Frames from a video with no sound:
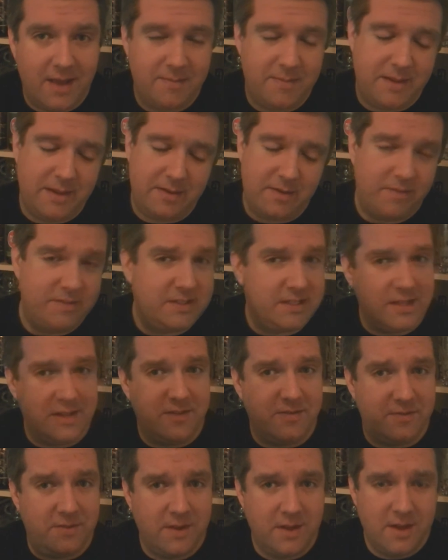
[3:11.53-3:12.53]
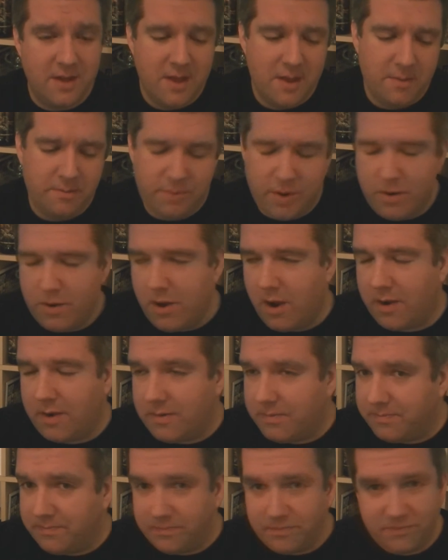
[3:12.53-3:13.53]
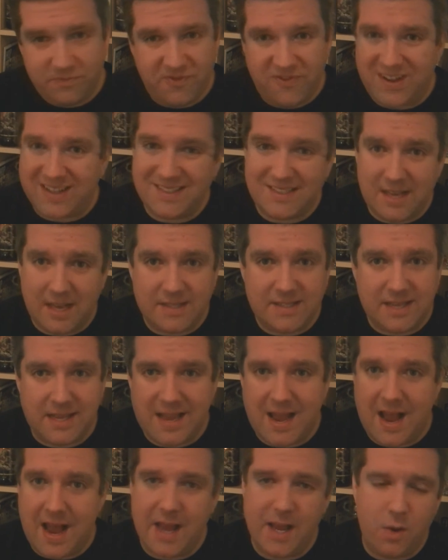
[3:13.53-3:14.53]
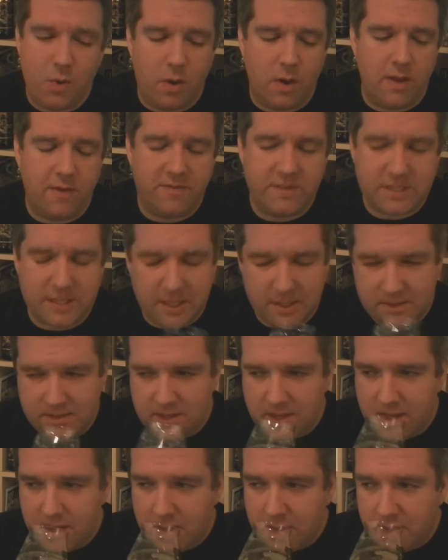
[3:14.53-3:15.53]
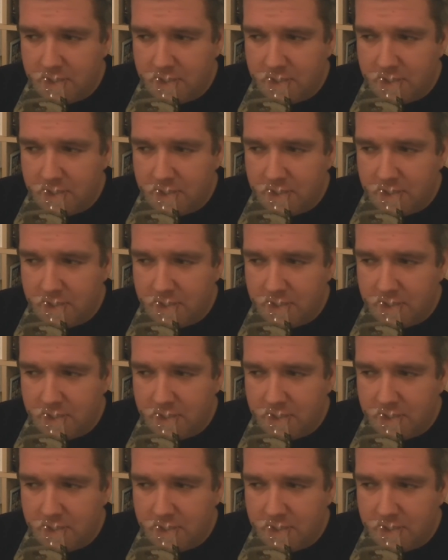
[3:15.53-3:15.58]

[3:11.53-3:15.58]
I mean, obviously, the Brewdog, fantastic high quality facility,